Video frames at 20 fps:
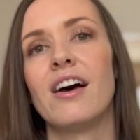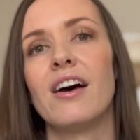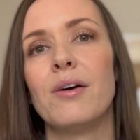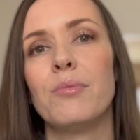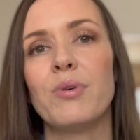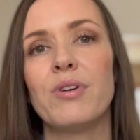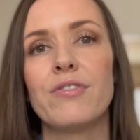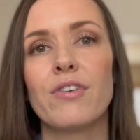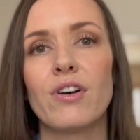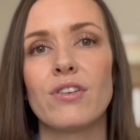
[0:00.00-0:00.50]

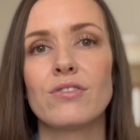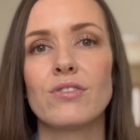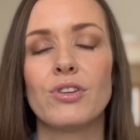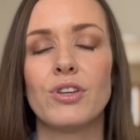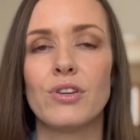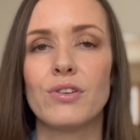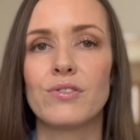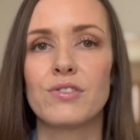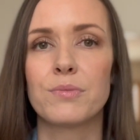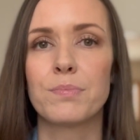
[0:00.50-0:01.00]
We've also
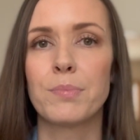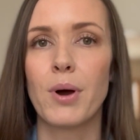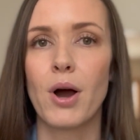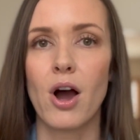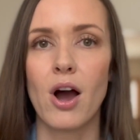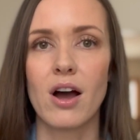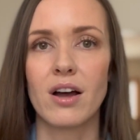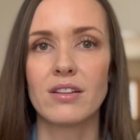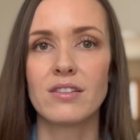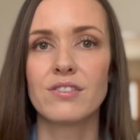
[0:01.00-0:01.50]
used
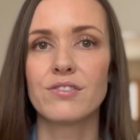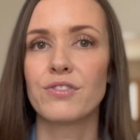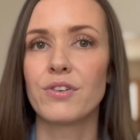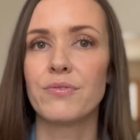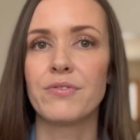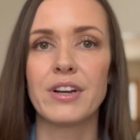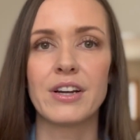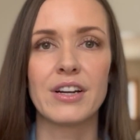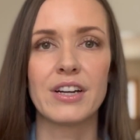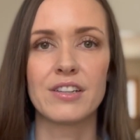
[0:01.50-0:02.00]
pods
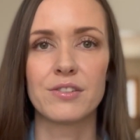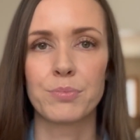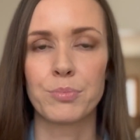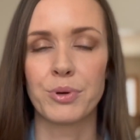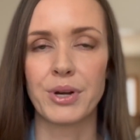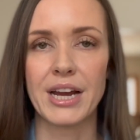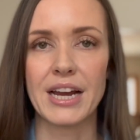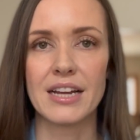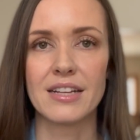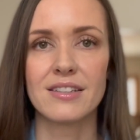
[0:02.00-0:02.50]
from various
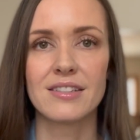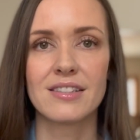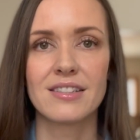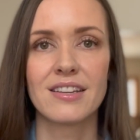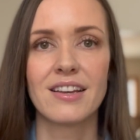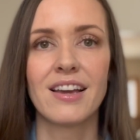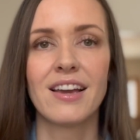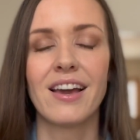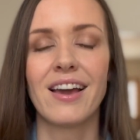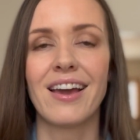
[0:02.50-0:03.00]
brands.
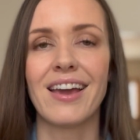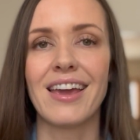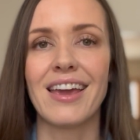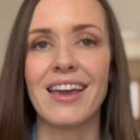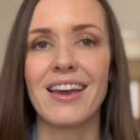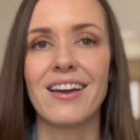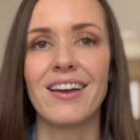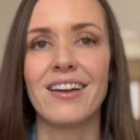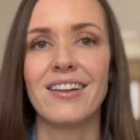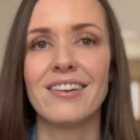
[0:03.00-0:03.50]

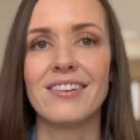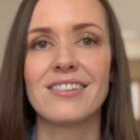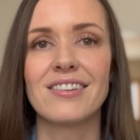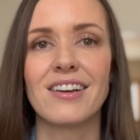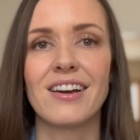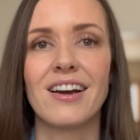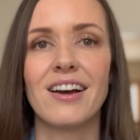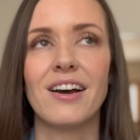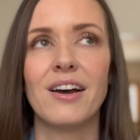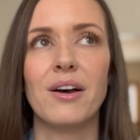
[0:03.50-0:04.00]
And
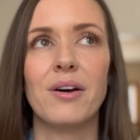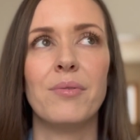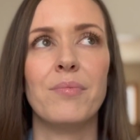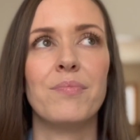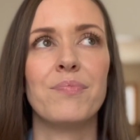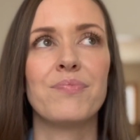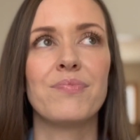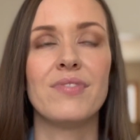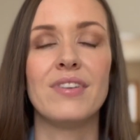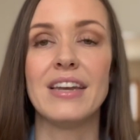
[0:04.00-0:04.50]

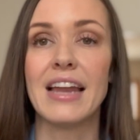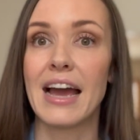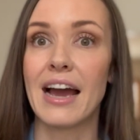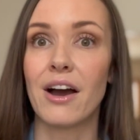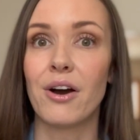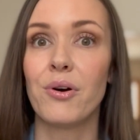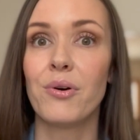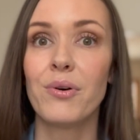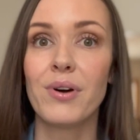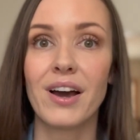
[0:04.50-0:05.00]

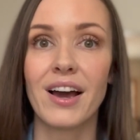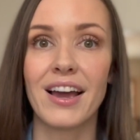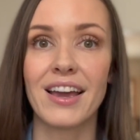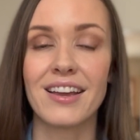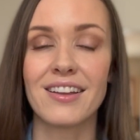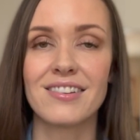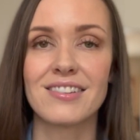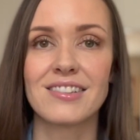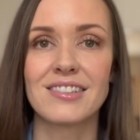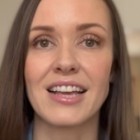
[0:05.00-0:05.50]
now I
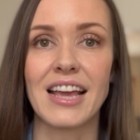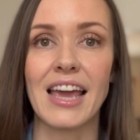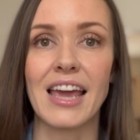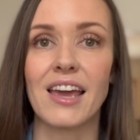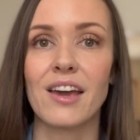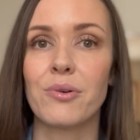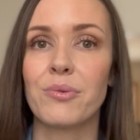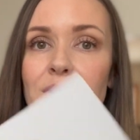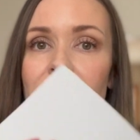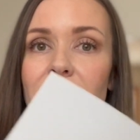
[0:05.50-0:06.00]
can
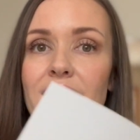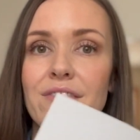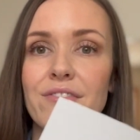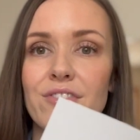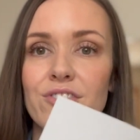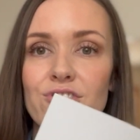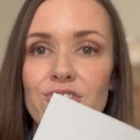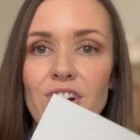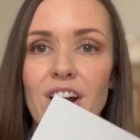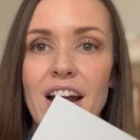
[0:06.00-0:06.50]
say we
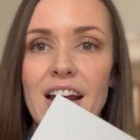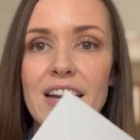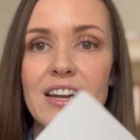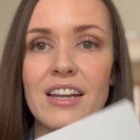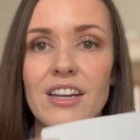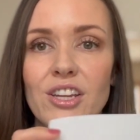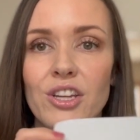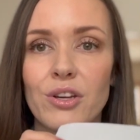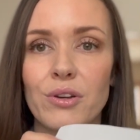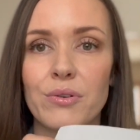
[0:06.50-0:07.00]
have tried
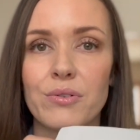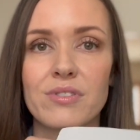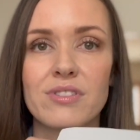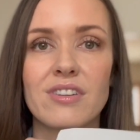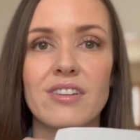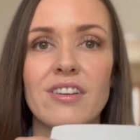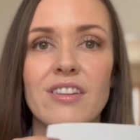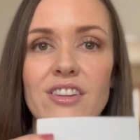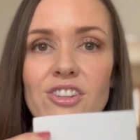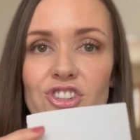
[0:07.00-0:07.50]
and
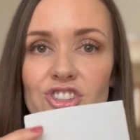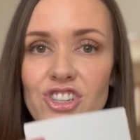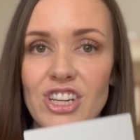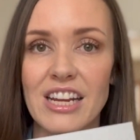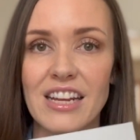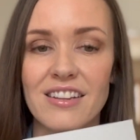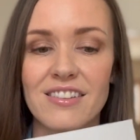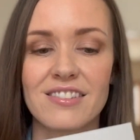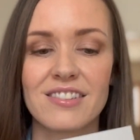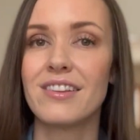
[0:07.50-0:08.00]
used the
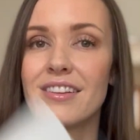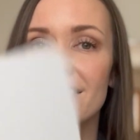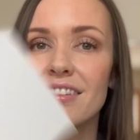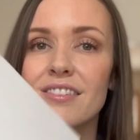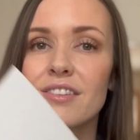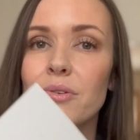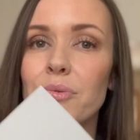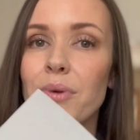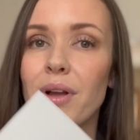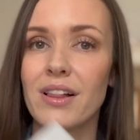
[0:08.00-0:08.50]
sheets. This
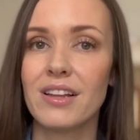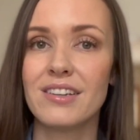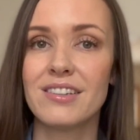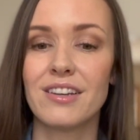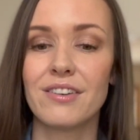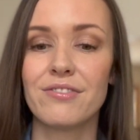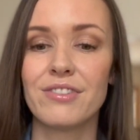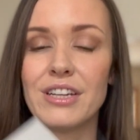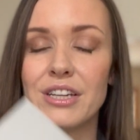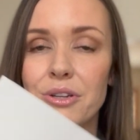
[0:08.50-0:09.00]
is a
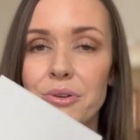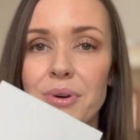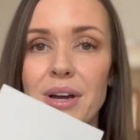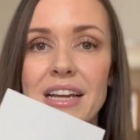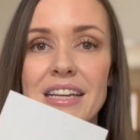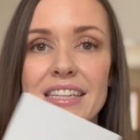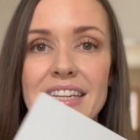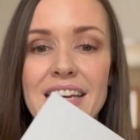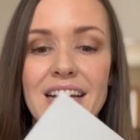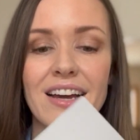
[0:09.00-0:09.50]
relatively new
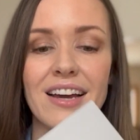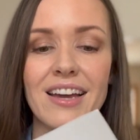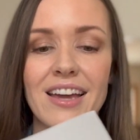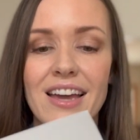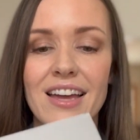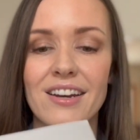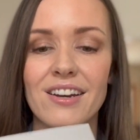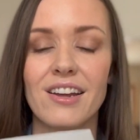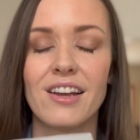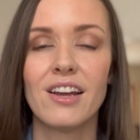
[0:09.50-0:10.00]
idea,
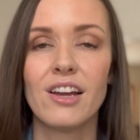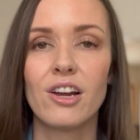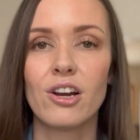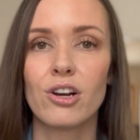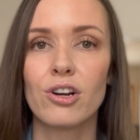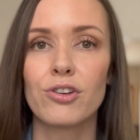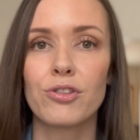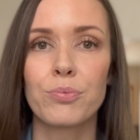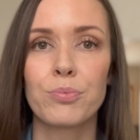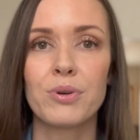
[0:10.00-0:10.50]
and
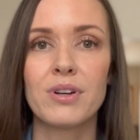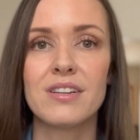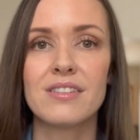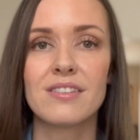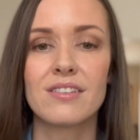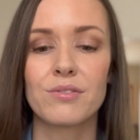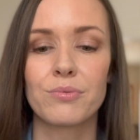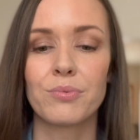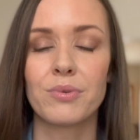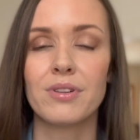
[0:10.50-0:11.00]
Earth Breeze
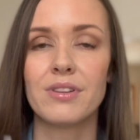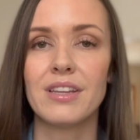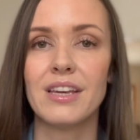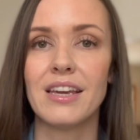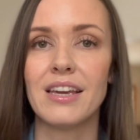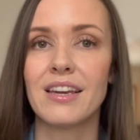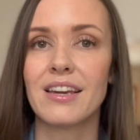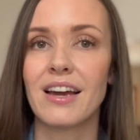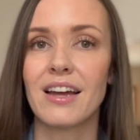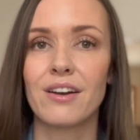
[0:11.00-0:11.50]
is
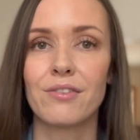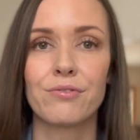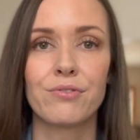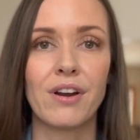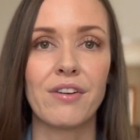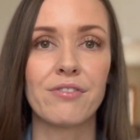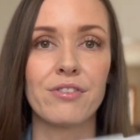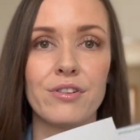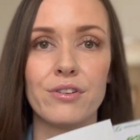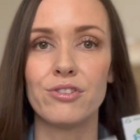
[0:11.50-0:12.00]
really kind of
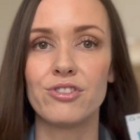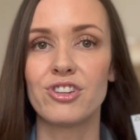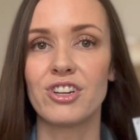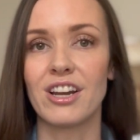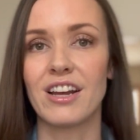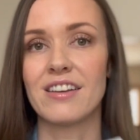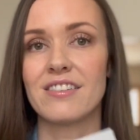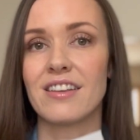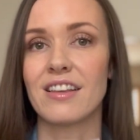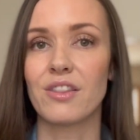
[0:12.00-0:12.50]

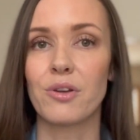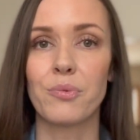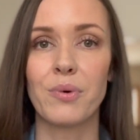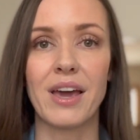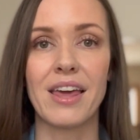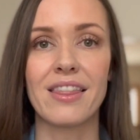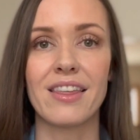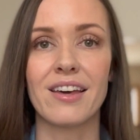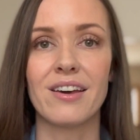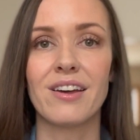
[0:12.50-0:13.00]
revolutionizing the
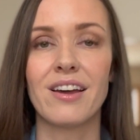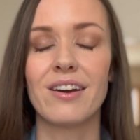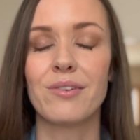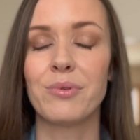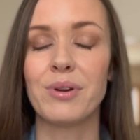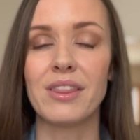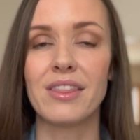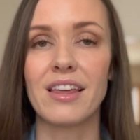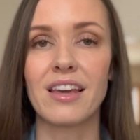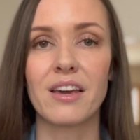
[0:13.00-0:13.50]
way that
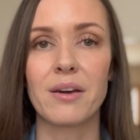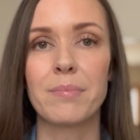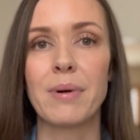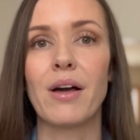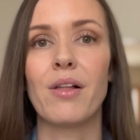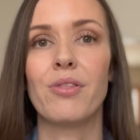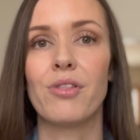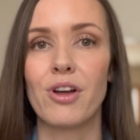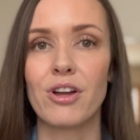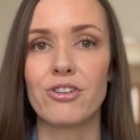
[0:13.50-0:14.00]
we think
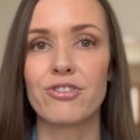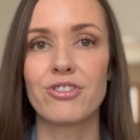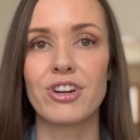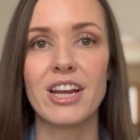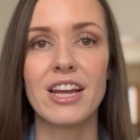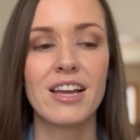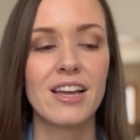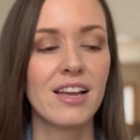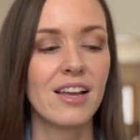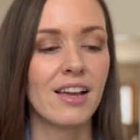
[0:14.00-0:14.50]
about laundry